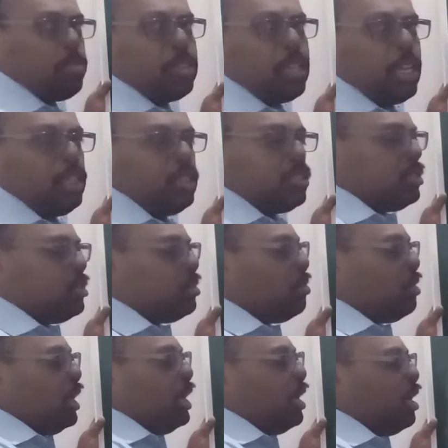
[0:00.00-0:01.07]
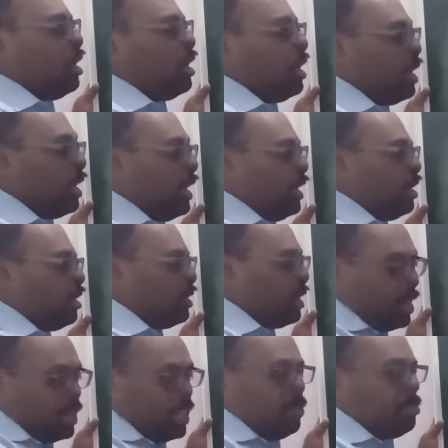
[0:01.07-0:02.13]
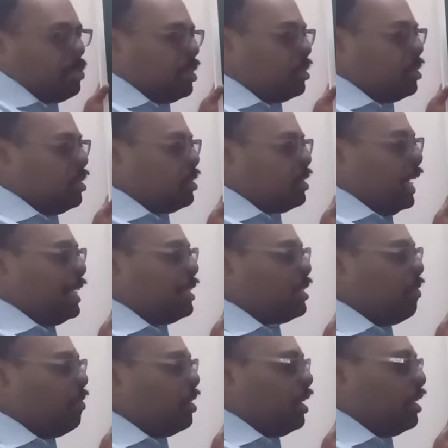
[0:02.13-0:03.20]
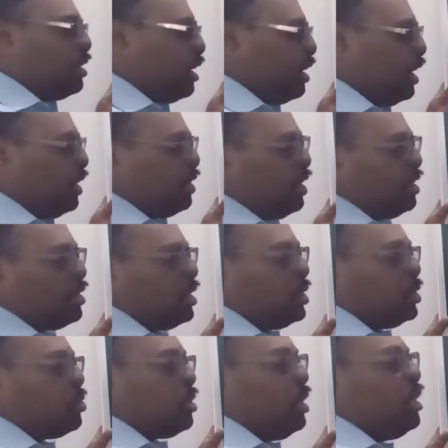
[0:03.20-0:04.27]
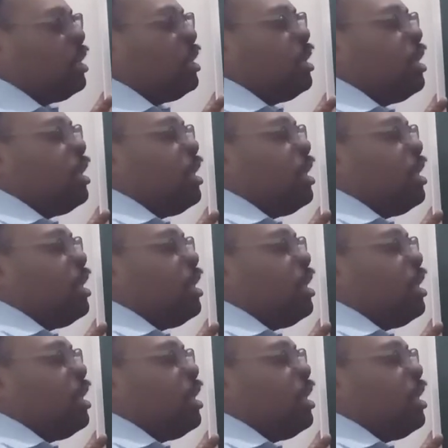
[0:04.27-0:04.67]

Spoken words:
of Sciences, to England at that time. That is in 17th and 18th century.